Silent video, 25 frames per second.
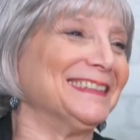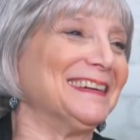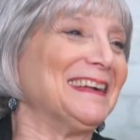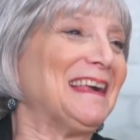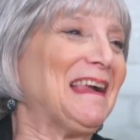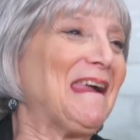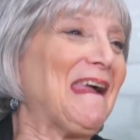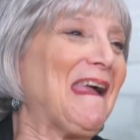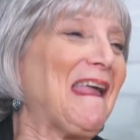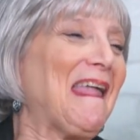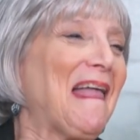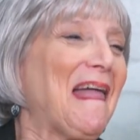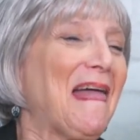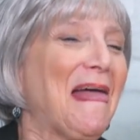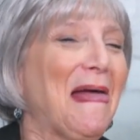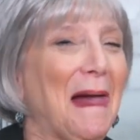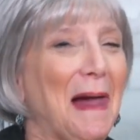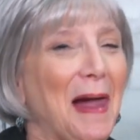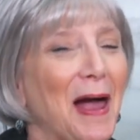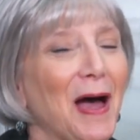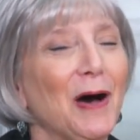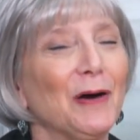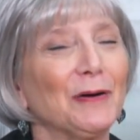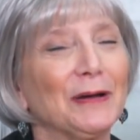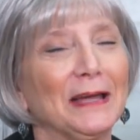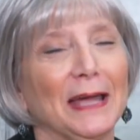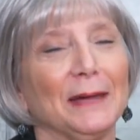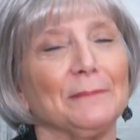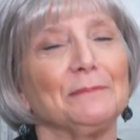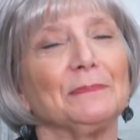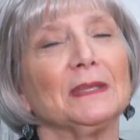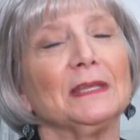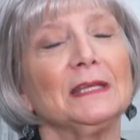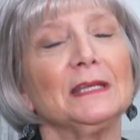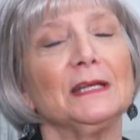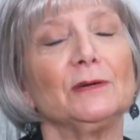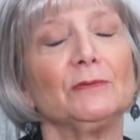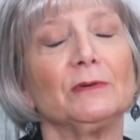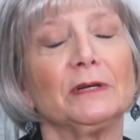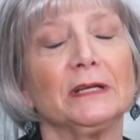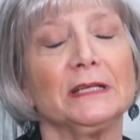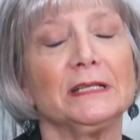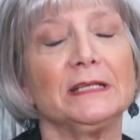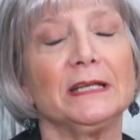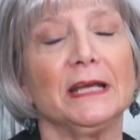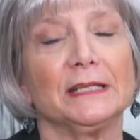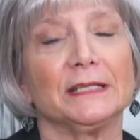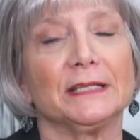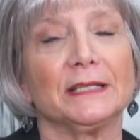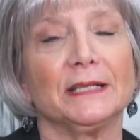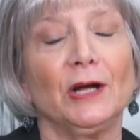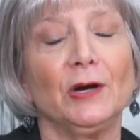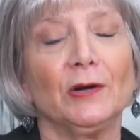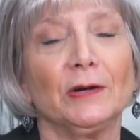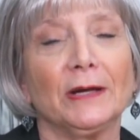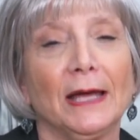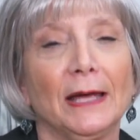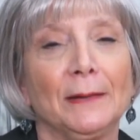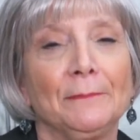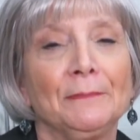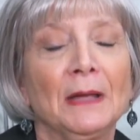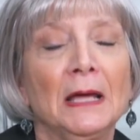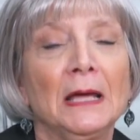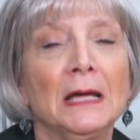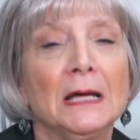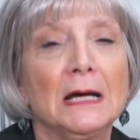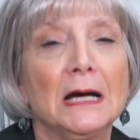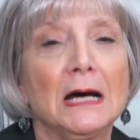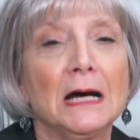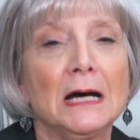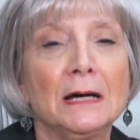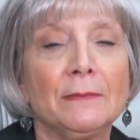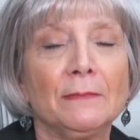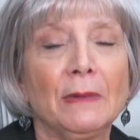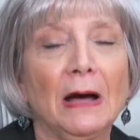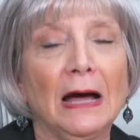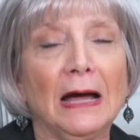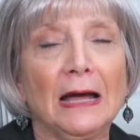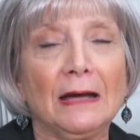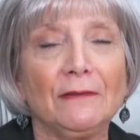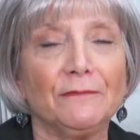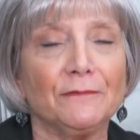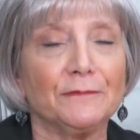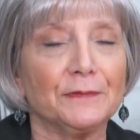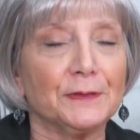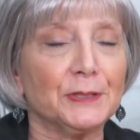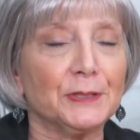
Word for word: let's condense it just okay, a little bit. They'll condense it. Okay. okay. Um, I've